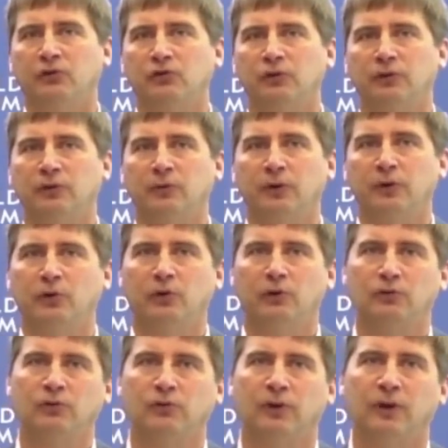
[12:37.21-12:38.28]
sure that we don't
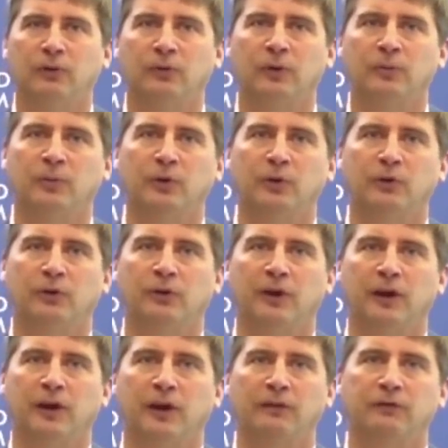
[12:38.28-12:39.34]
try and rebuild
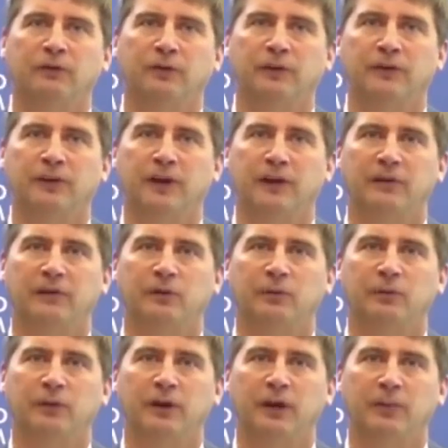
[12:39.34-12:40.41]
after the attacks
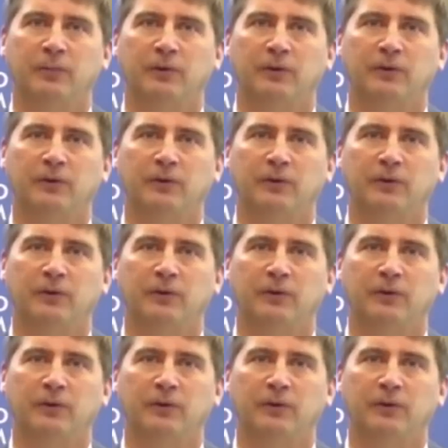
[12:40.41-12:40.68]
already happened,